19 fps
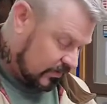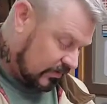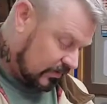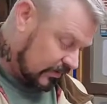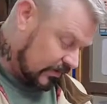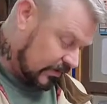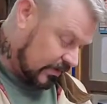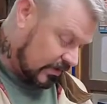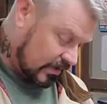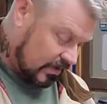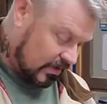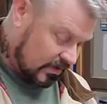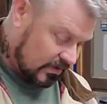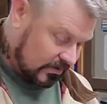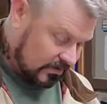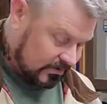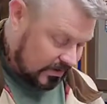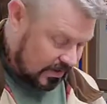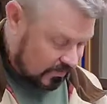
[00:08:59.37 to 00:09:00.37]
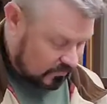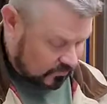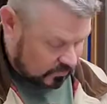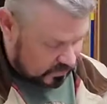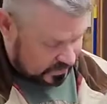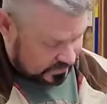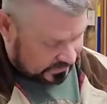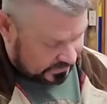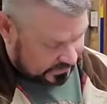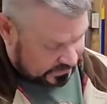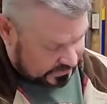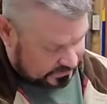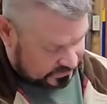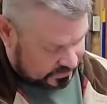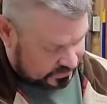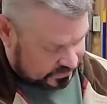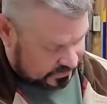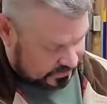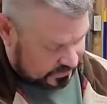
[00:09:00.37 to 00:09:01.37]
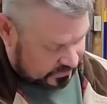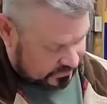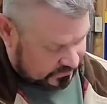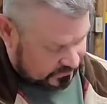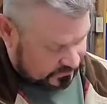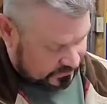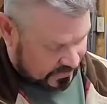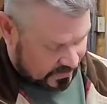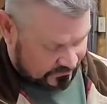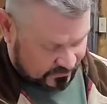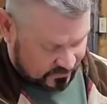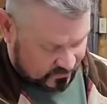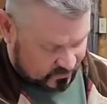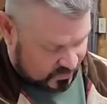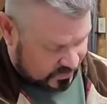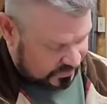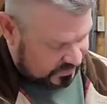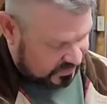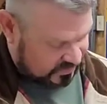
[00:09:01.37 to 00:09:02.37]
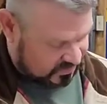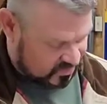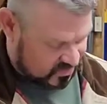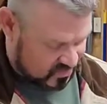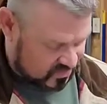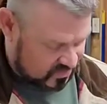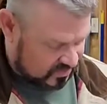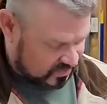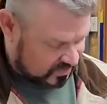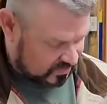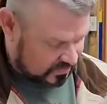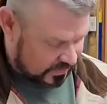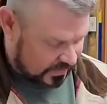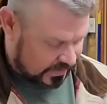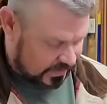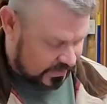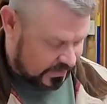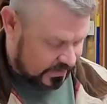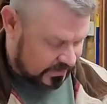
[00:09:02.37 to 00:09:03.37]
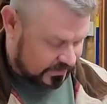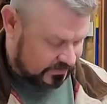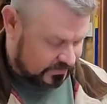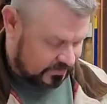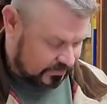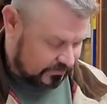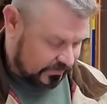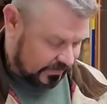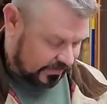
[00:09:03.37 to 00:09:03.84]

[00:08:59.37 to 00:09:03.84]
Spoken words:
looks like 1 inch, probably 1 1/4, and 2